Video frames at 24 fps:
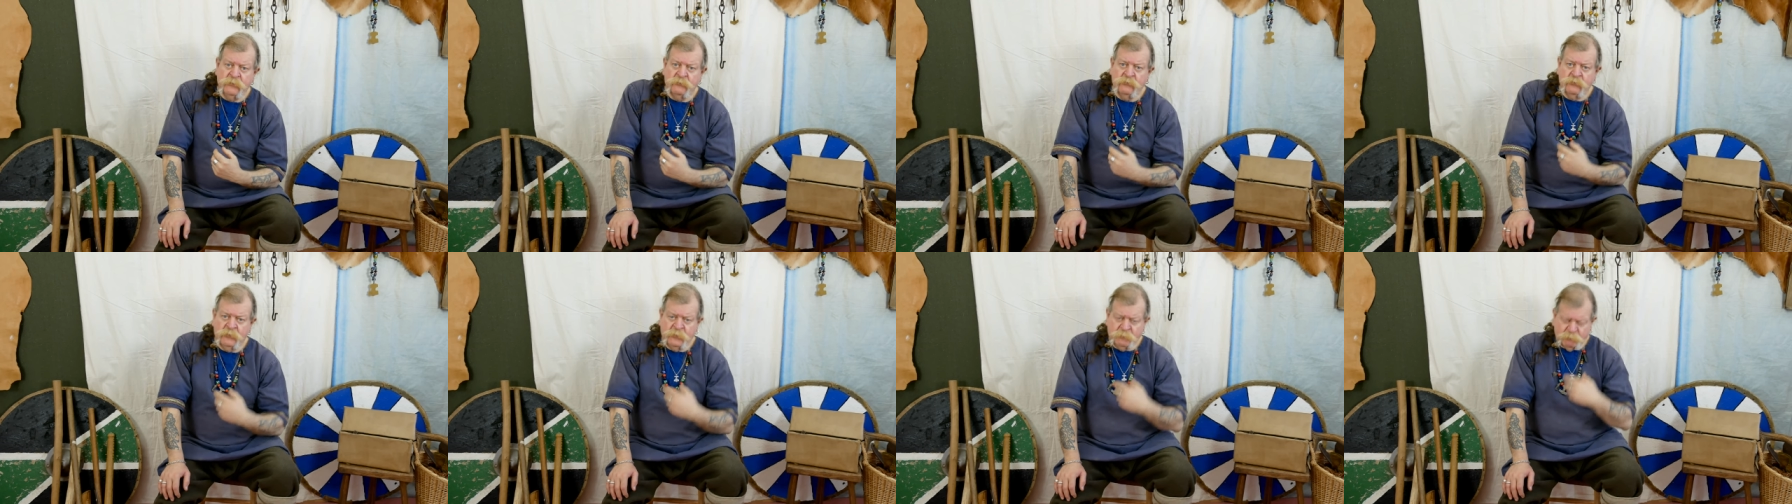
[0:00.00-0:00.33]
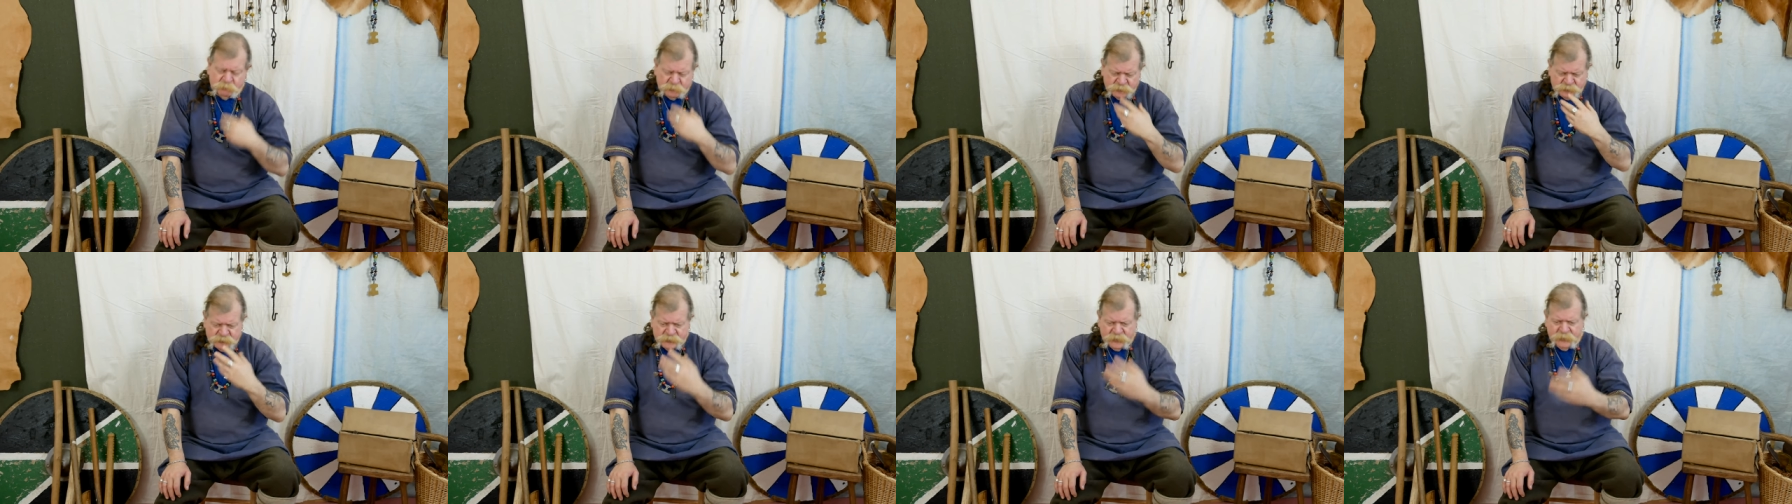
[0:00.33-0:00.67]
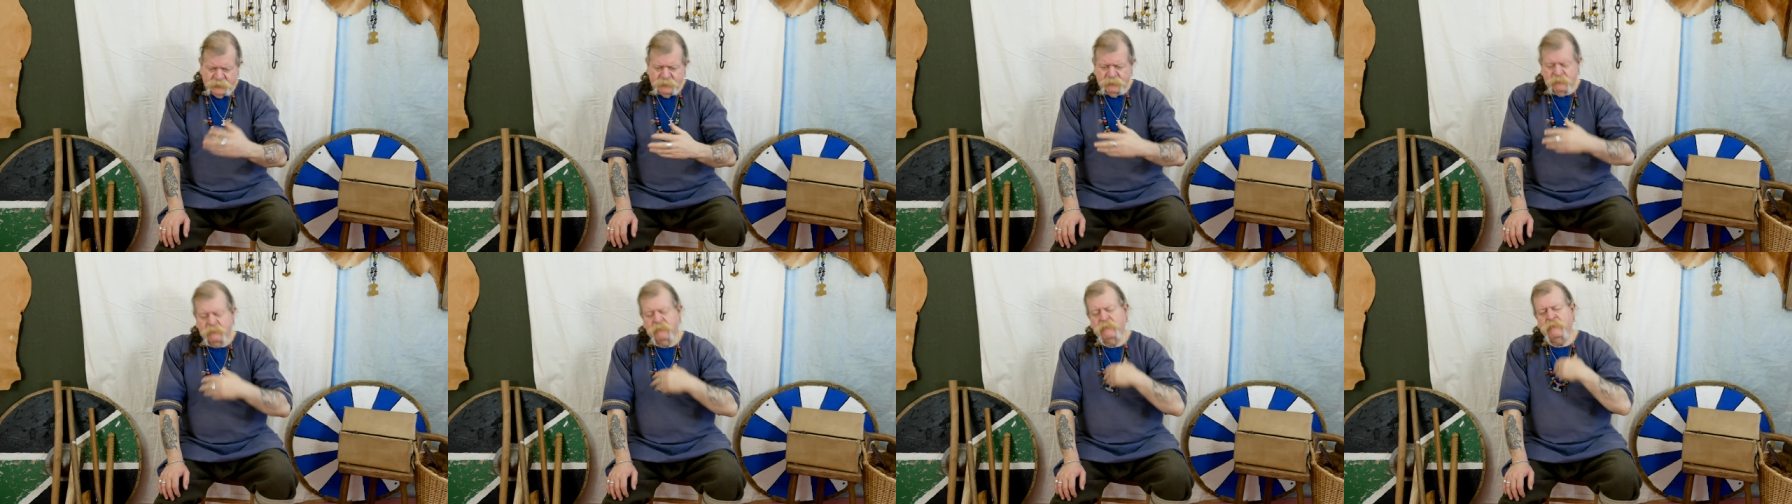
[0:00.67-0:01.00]
We
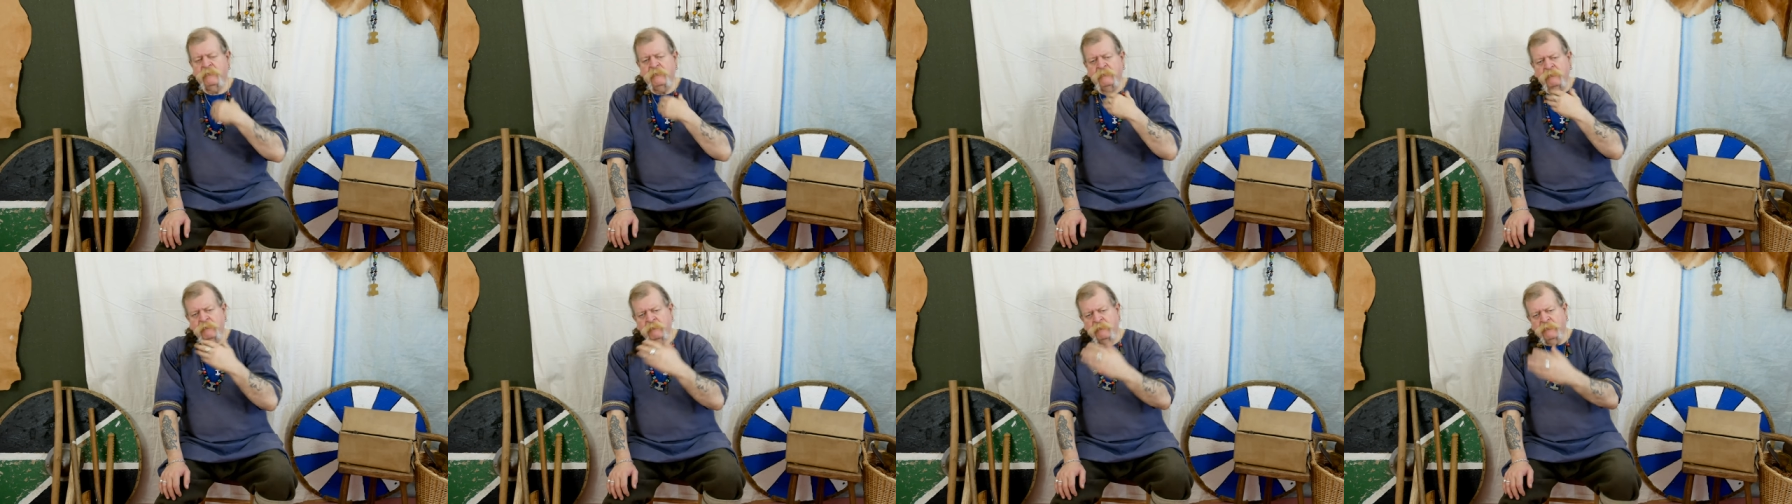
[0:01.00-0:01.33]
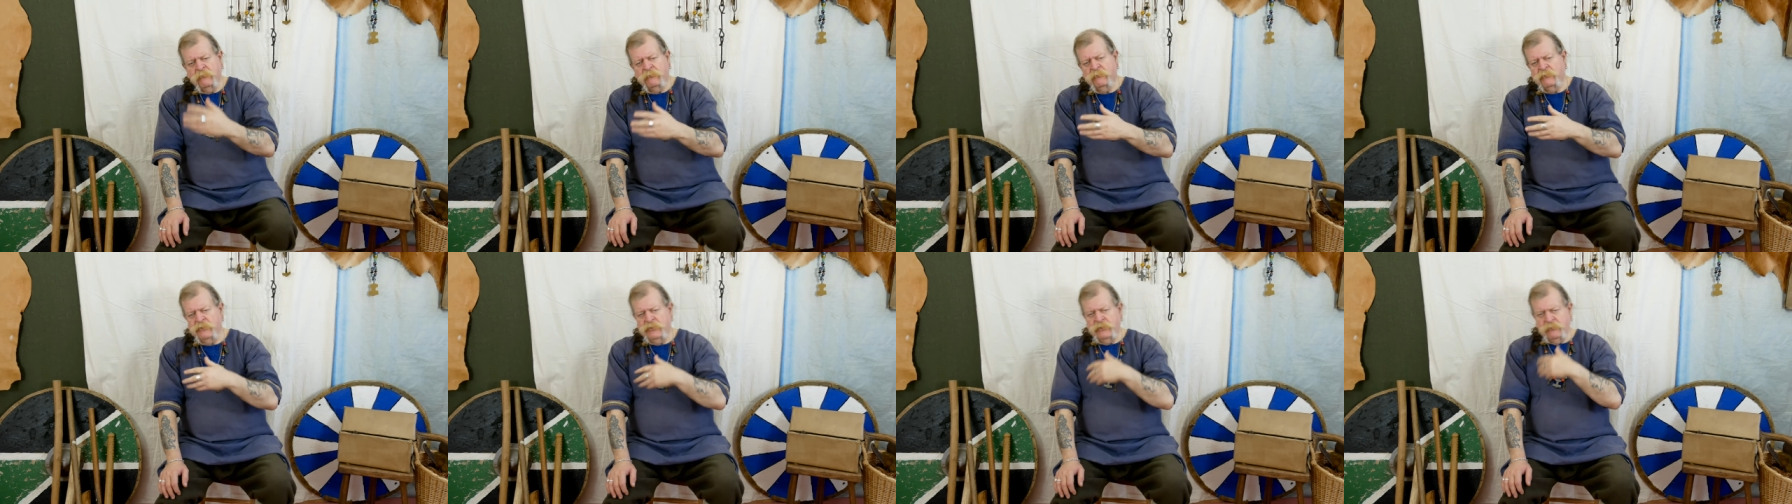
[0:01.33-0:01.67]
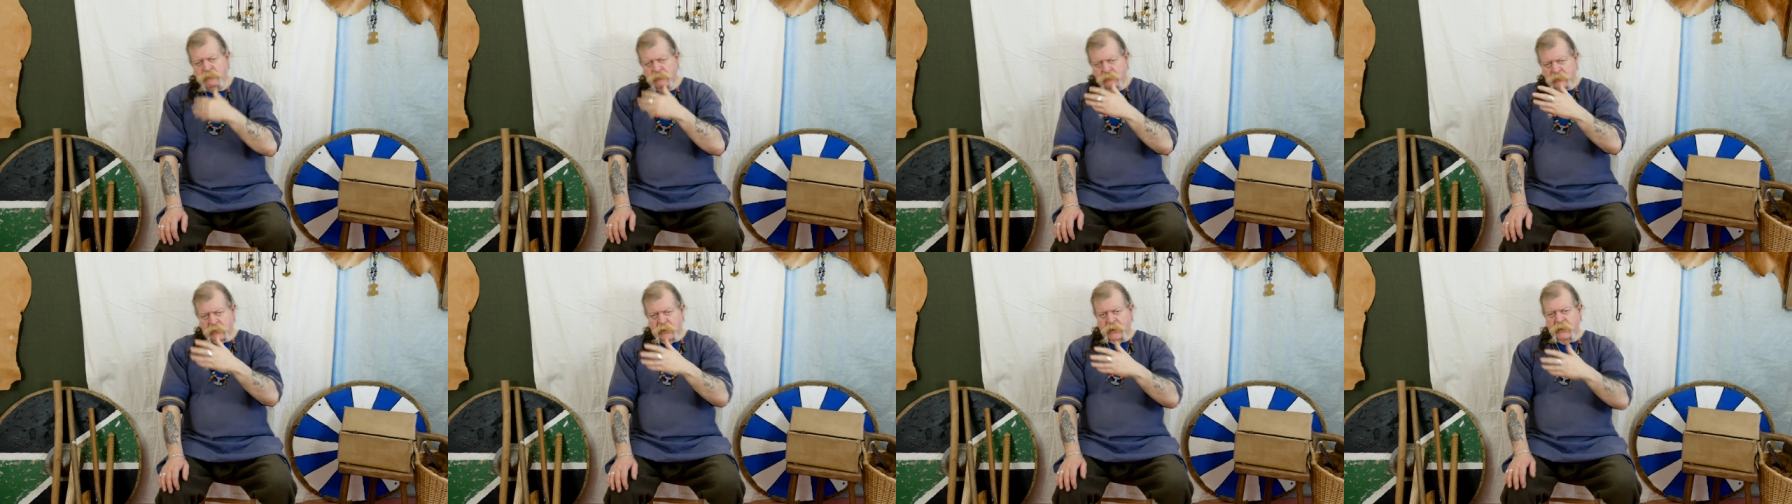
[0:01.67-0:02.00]
present what
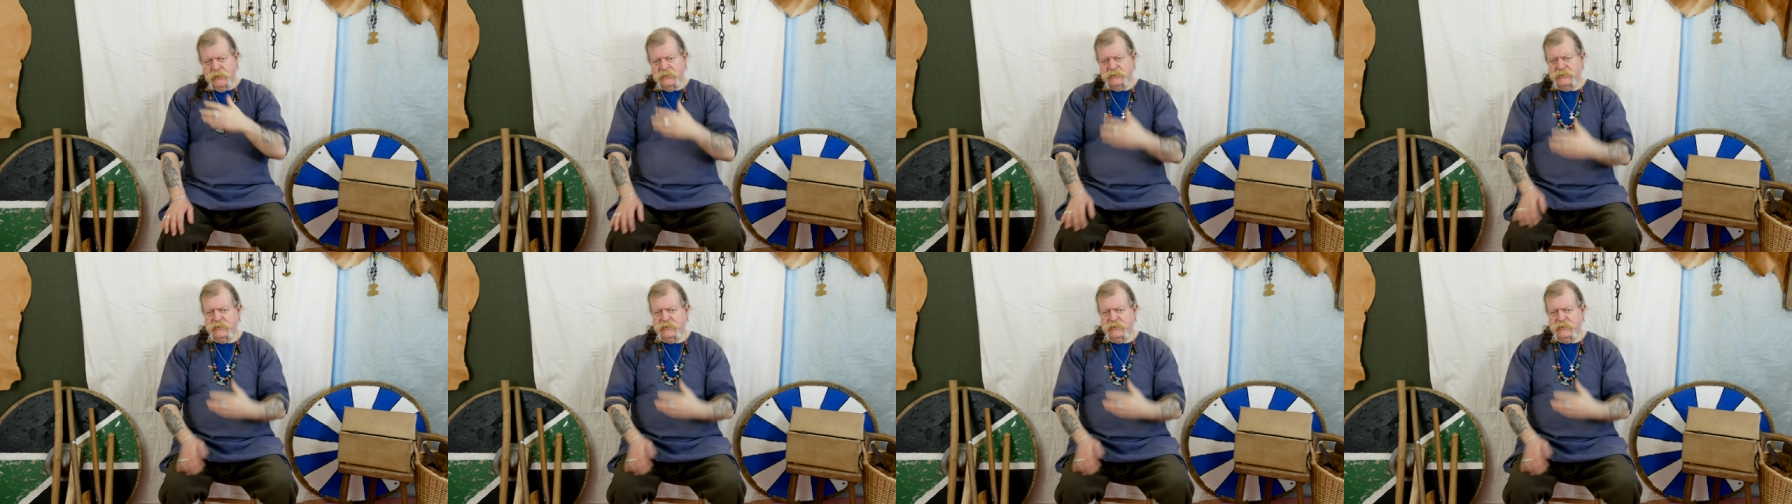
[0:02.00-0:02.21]
you would like